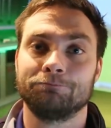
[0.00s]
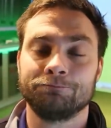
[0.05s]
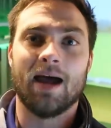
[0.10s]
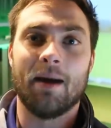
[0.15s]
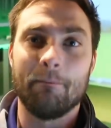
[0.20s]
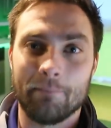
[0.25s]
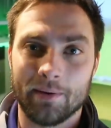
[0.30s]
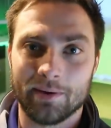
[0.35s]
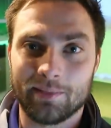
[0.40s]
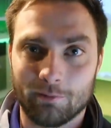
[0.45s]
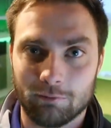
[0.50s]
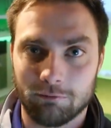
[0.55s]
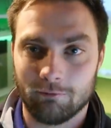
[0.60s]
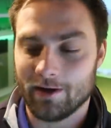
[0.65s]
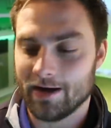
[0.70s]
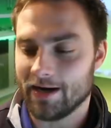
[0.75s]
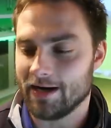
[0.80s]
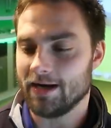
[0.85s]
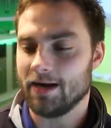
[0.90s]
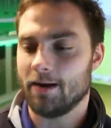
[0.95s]
Number
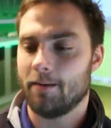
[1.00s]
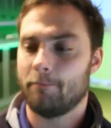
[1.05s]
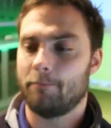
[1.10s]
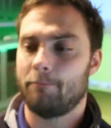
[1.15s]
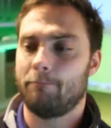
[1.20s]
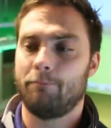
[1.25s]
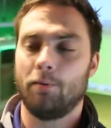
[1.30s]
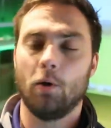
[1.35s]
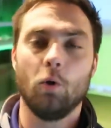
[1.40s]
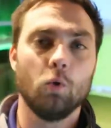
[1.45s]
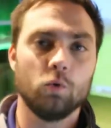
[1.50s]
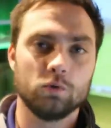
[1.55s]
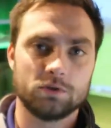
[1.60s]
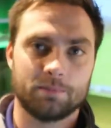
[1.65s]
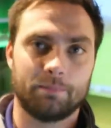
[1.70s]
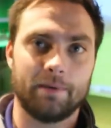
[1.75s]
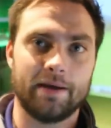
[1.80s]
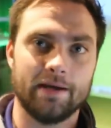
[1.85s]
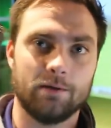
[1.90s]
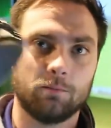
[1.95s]
three, ball
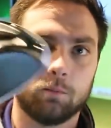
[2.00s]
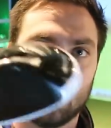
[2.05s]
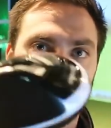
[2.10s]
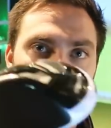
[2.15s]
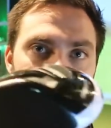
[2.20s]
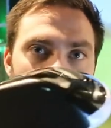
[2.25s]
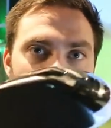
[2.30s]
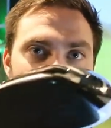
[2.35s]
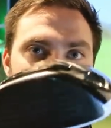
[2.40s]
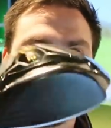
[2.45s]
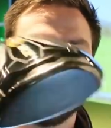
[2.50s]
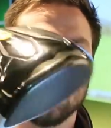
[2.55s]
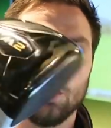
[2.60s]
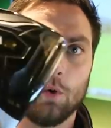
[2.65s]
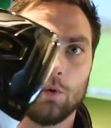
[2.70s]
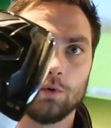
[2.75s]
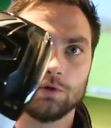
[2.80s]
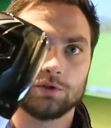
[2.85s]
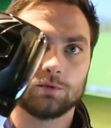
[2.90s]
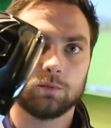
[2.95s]
speed wise,
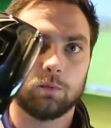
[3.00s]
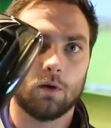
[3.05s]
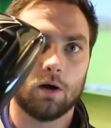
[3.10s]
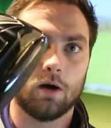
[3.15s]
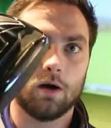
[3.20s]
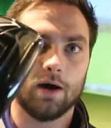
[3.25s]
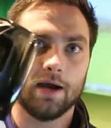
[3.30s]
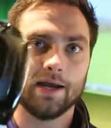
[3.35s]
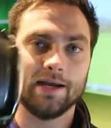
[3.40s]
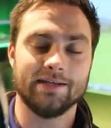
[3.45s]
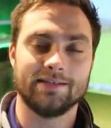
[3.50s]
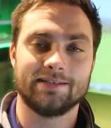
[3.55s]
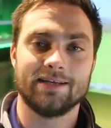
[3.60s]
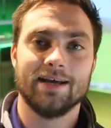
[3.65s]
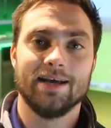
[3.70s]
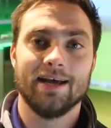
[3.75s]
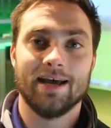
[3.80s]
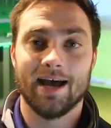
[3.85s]
launch wise,